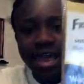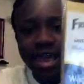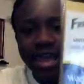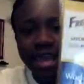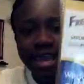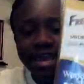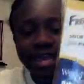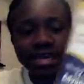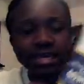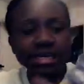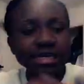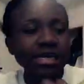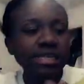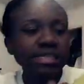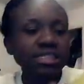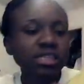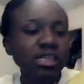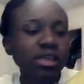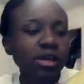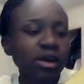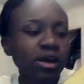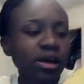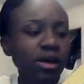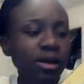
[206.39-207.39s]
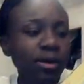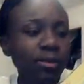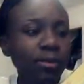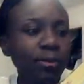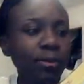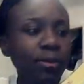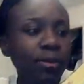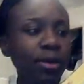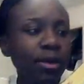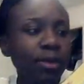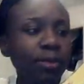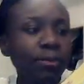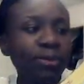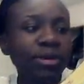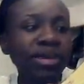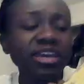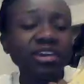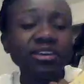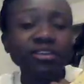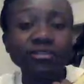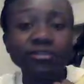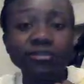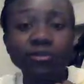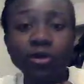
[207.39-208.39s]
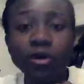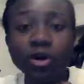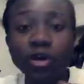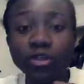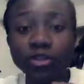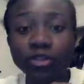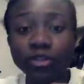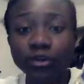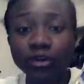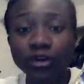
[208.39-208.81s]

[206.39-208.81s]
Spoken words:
and it's a P4